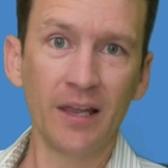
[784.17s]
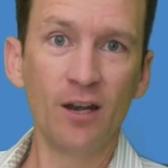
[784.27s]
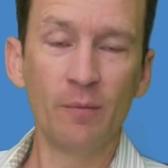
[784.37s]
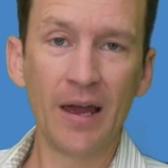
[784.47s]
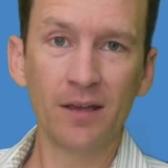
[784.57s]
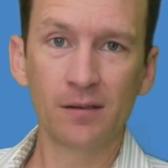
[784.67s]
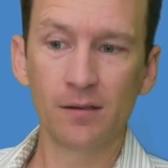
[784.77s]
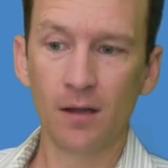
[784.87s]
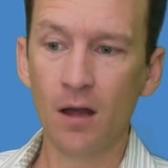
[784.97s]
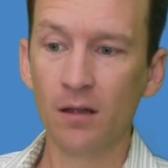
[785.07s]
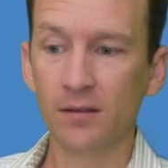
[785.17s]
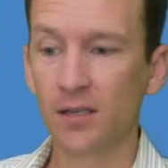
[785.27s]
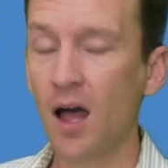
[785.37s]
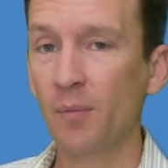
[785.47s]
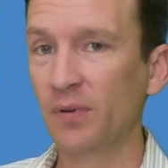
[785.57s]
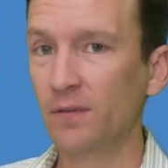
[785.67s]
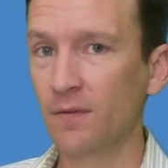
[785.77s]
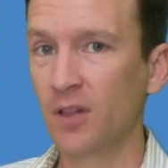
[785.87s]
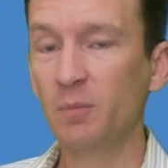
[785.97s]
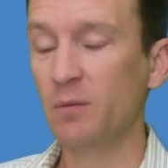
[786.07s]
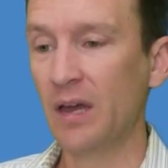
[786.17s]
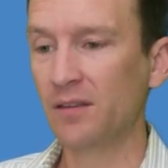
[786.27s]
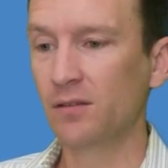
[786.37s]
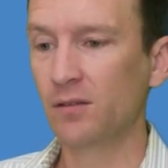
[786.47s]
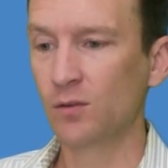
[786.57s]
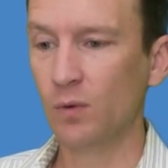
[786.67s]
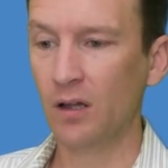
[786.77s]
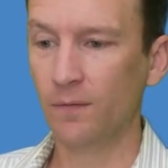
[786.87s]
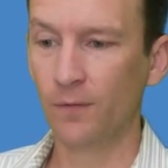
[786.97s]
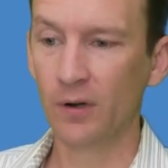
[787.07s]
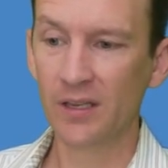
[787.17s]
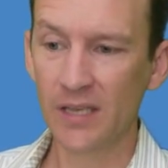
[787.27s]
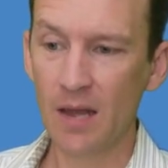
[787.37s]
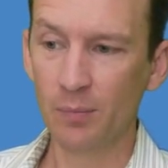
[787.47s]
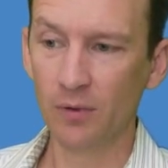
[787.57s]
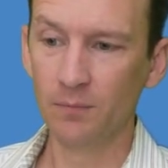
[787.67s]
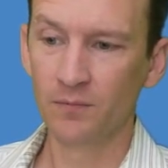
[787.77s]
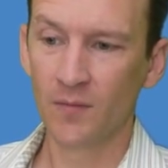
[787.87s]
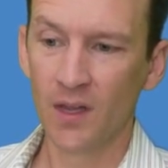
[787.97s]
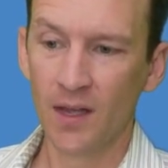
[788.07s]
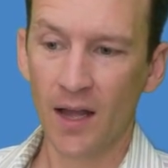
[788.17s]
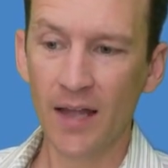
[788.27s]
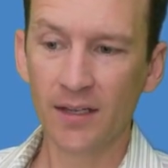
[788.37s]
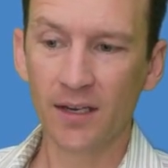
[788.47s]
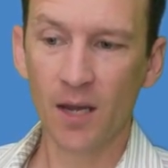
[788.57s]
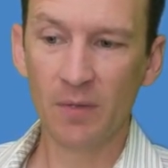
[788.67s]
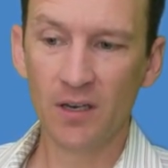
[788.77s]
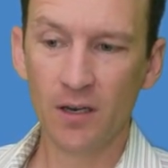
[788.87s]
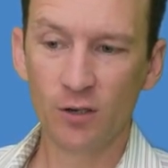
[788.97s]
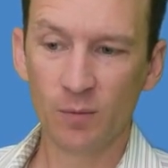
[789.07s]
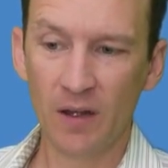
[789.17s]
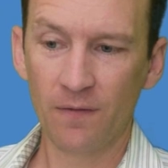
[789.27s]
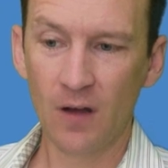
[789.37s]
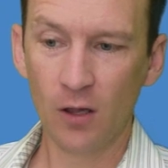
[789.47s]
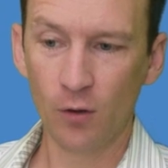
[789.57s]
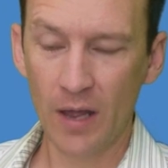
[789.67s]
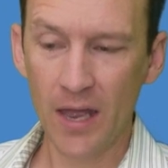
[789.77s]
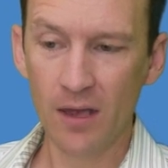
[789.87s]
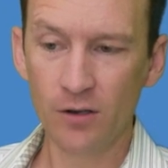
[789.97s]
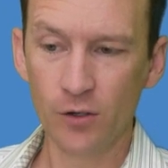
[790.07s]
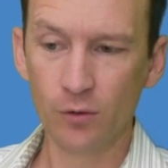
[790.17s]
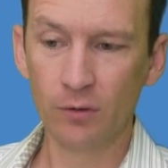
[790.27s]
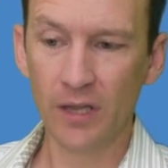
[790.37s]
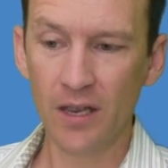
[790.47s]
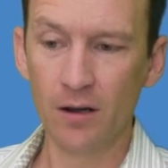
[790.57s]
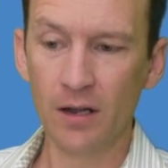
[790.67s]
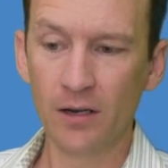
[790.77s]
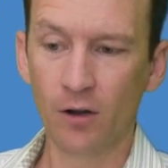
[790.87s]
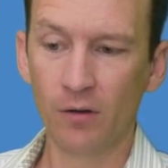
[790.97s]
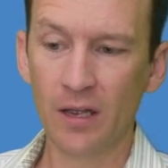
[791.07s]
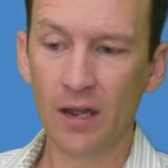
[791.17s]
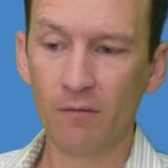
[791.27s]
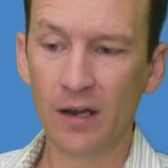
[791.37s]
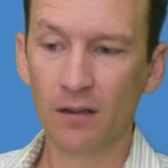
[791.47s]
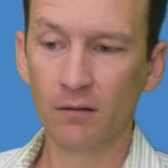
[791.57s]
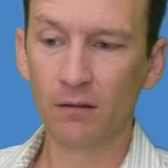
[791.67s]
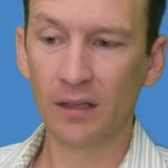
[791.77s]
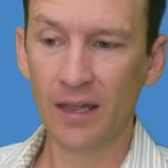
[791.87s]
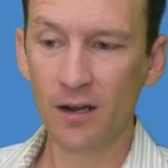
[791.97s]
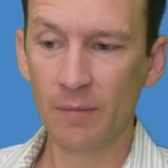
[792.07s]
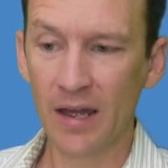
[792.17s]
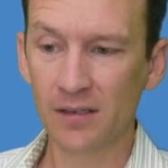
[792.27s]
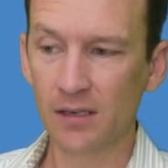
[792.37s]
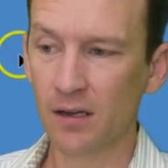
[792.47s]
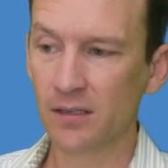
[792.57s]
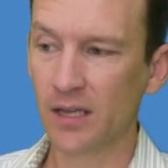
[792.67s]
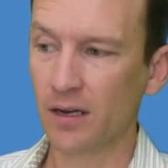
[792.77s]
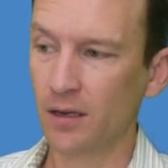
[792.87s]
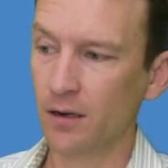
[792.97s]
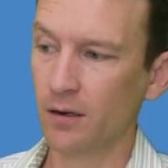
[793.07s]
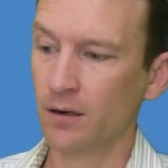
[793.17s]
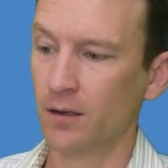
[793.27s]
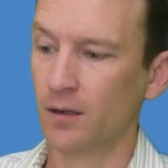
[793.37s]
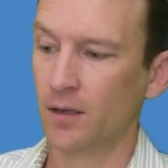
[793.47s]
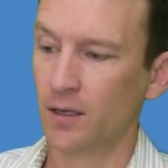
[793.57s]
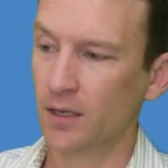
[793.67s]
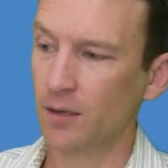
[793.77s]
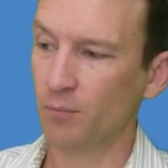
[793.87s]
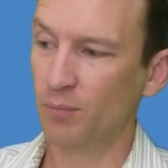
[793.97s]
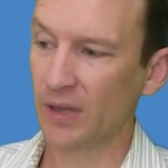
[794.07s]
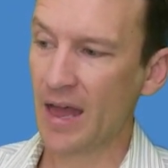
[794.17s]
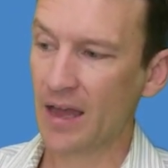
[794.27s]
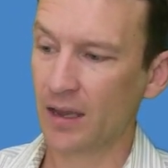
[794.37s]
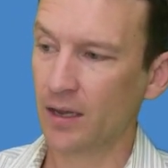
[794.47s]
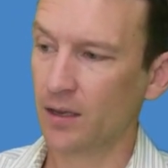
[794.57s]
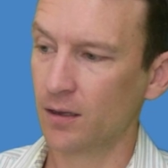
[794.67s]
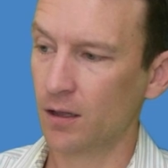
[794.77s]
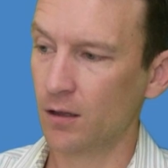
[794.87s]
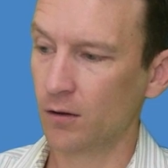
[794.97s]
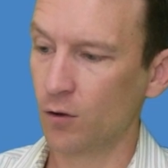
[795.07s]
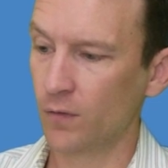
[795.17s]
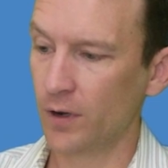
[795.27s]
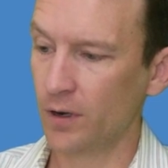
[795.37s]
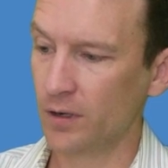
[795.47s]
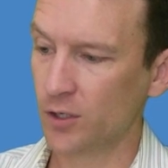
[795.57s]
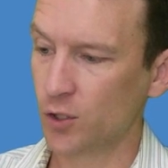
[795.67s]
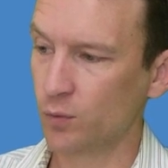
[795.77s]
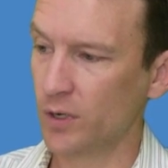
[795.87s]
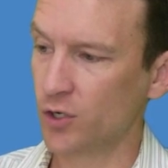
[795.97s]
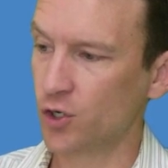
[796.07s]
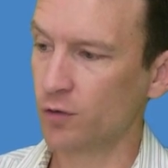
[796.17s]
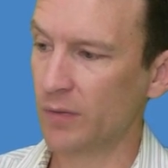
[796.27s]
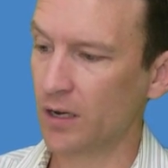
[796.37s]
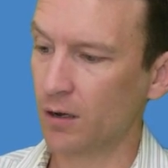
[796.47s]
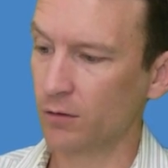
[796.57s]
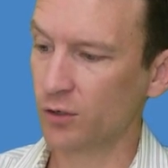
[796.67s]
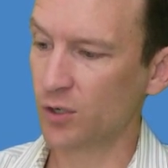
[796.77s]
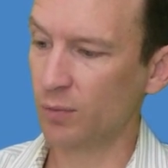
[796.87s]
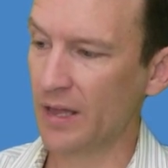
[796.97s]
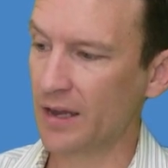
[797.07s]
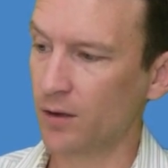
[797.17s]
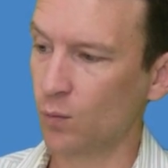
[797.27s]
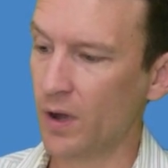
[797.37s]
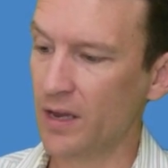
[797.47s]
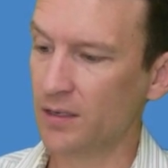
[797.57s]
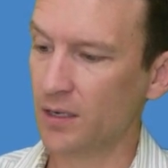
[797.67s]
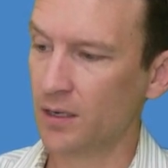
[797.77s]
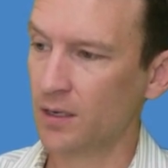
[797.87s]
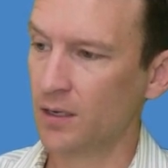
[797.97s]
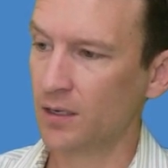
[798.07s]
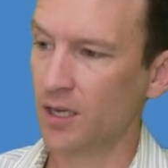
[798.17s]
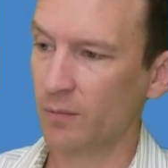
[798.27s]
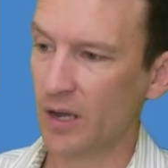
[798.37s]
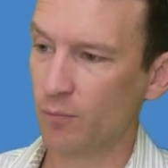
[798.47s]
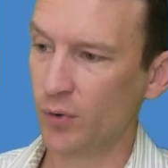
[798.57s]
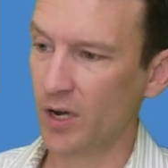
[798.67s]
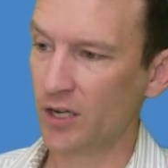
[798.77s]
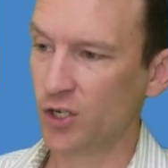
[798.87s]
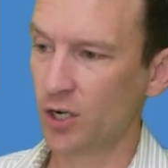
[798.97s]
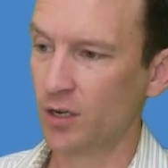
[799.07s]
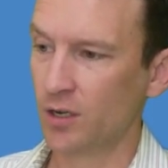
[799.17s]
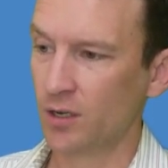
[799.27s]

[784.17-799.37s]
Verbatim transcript: layer masks, on top of clipping masks as well. For example, I can come in here to my follow Andrew layer and create a regular layer mask on side of here, get black, I'll go over here and switch my colors to black and white, get my brush,